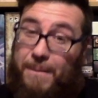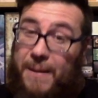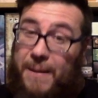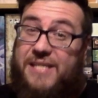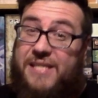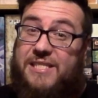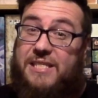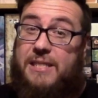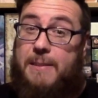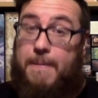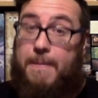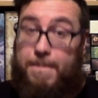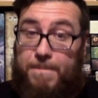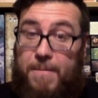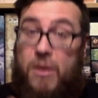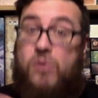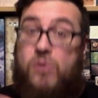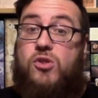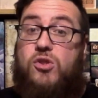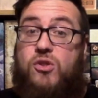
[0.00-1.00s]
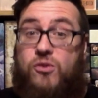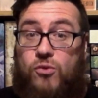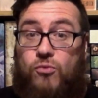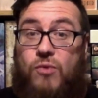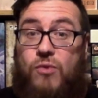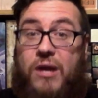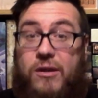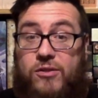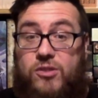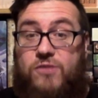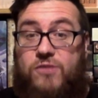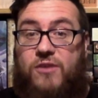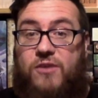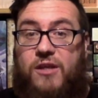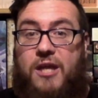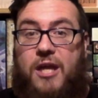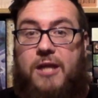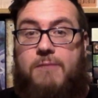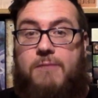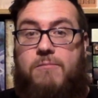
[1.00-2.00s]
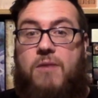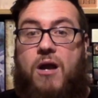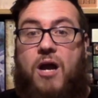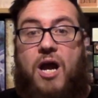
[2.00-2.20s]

basically most of the rounds of the game,